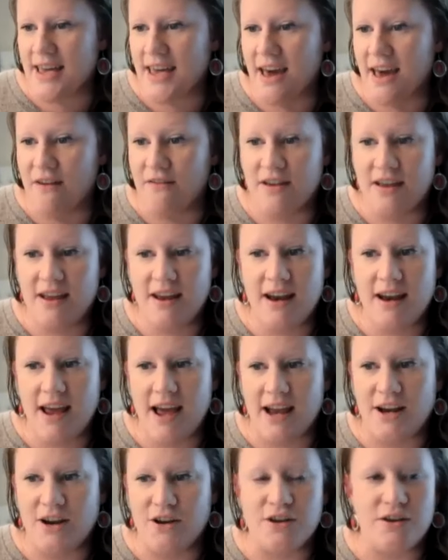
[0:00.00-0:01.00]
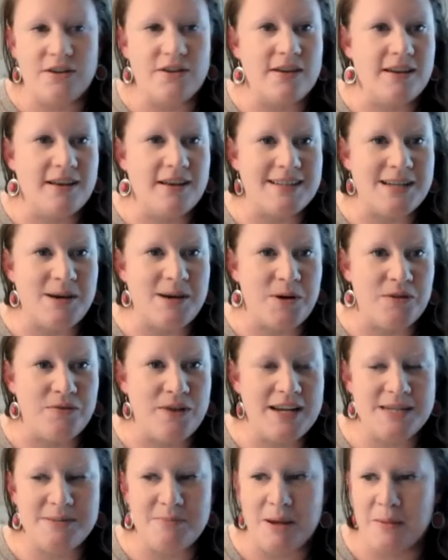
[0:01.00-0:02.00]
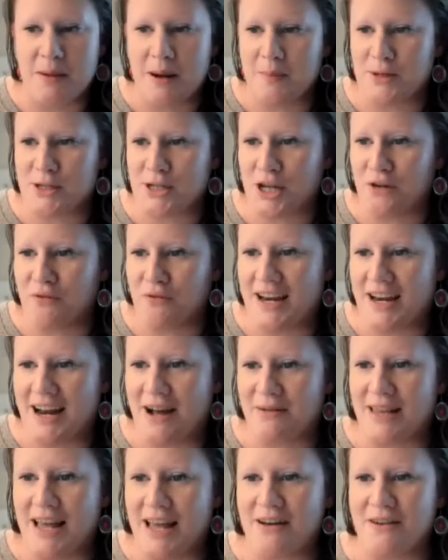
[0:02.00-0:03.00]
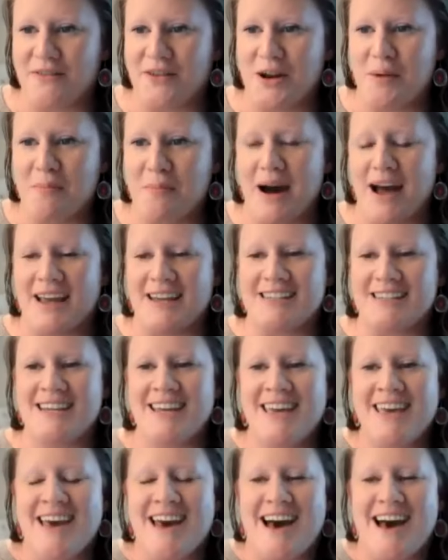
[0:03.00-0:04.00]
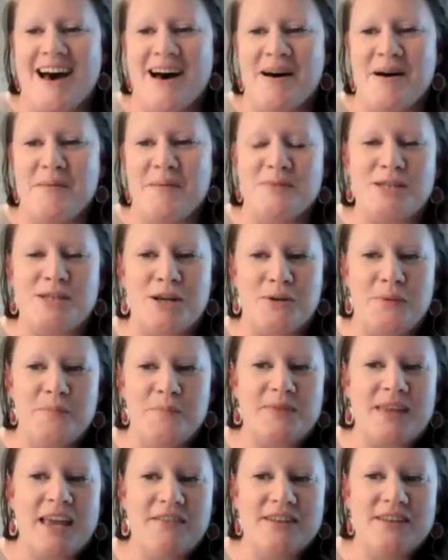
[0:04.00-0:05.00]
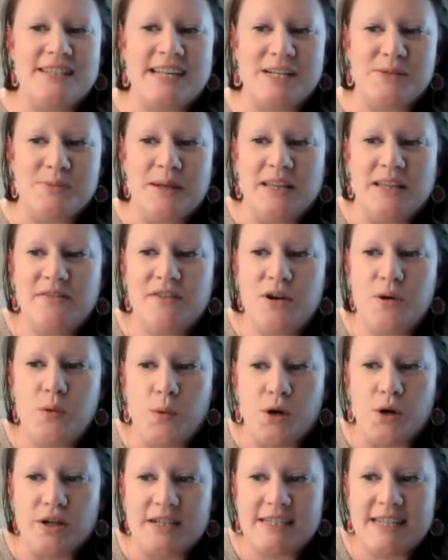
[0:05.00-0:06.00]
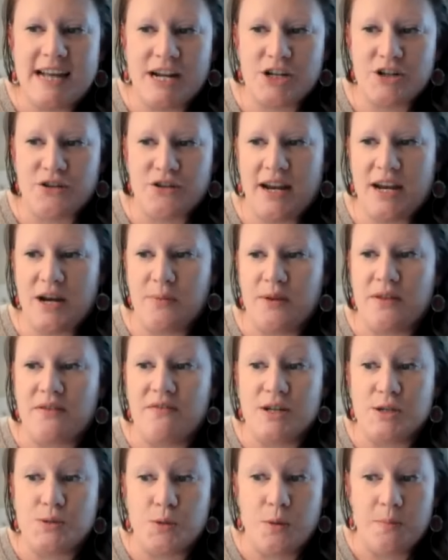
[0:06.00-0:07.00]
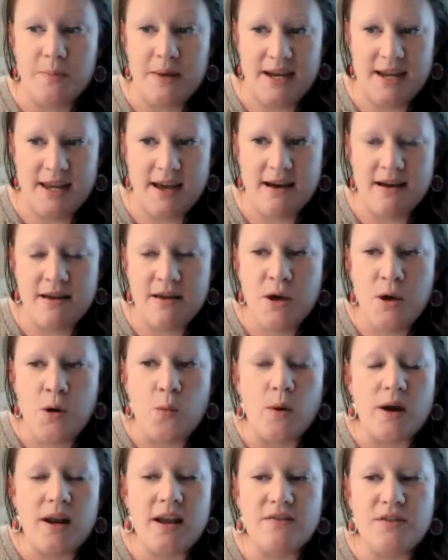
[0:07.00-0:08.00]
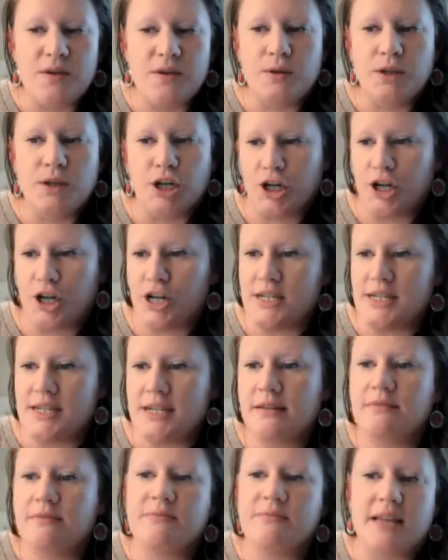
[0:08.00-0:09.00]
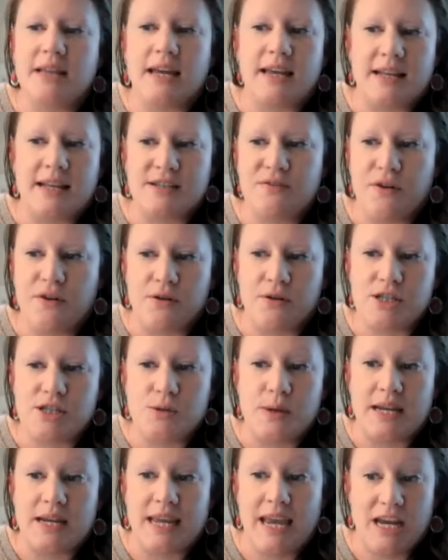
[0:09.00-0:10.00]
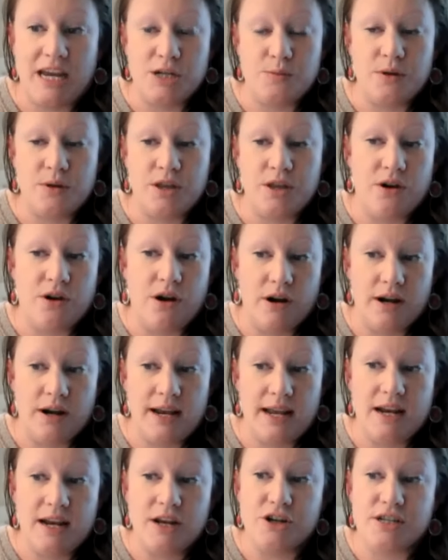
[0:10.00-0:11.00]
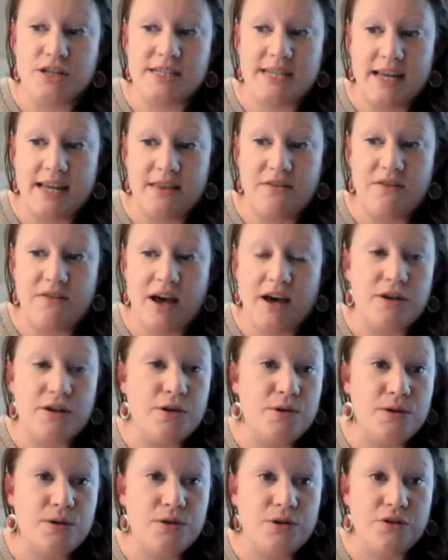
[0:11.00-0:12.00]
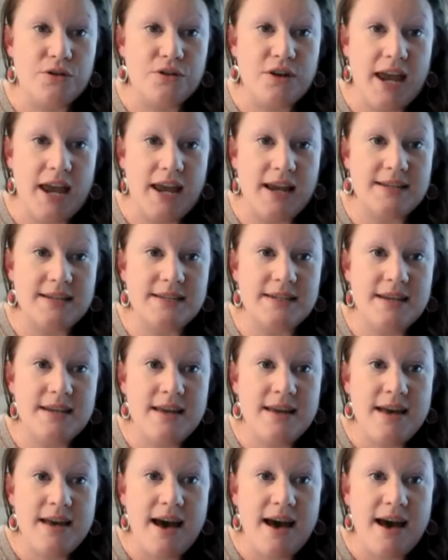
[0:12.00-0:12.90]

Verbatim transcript: Uh, Kevin, I know someone wrote to me, but I'm just going to read it out loud if you don't mind. Um, so Kevin says, we live in a world saturated with visual media. What have you learned that gets folks to engage with your art and understand the value you create?